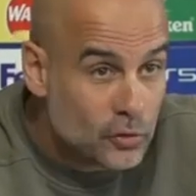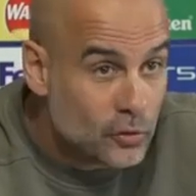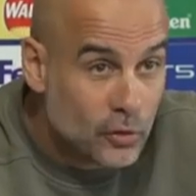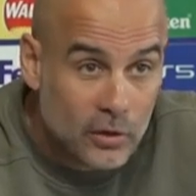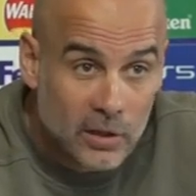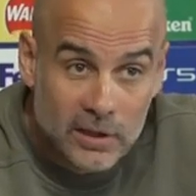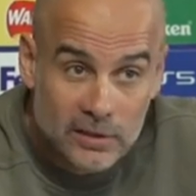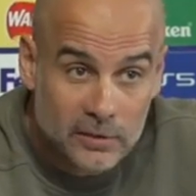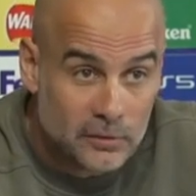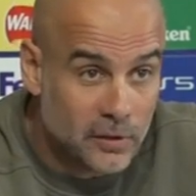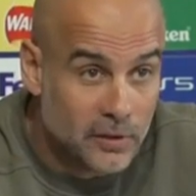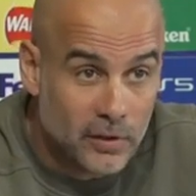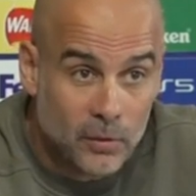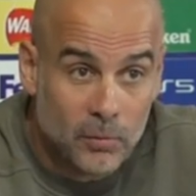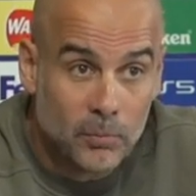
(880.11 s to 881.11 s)
5
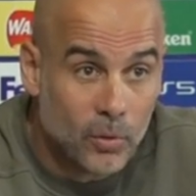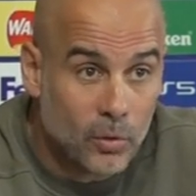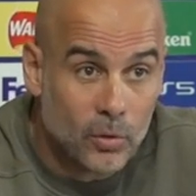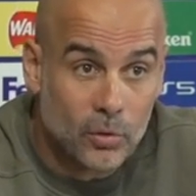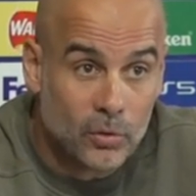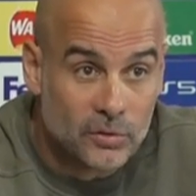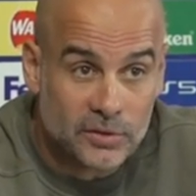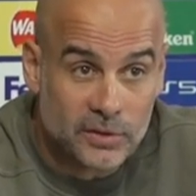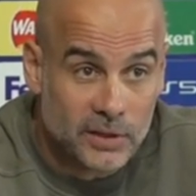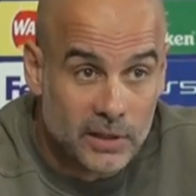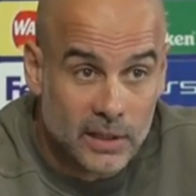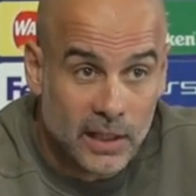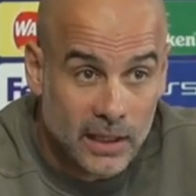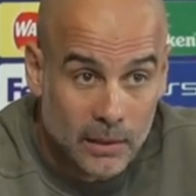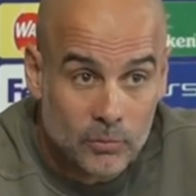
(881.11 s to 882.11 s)
years,
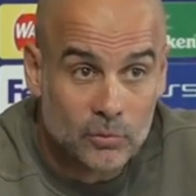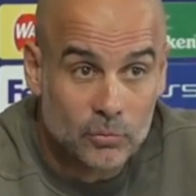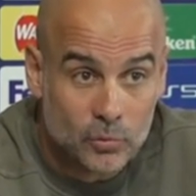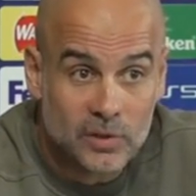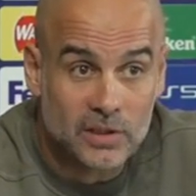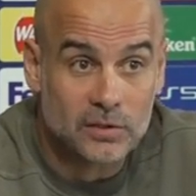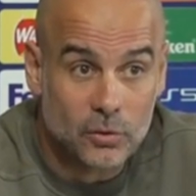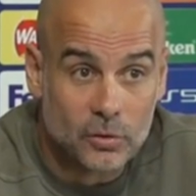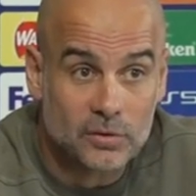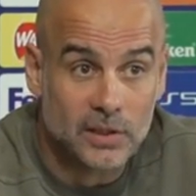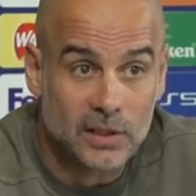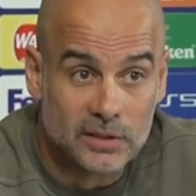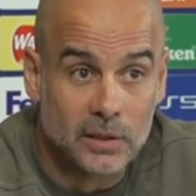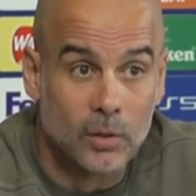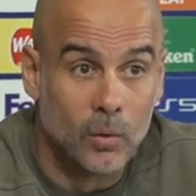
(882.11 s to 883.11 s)
we've scored lots of
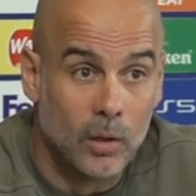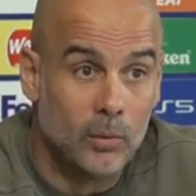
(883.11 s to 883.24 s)
goals.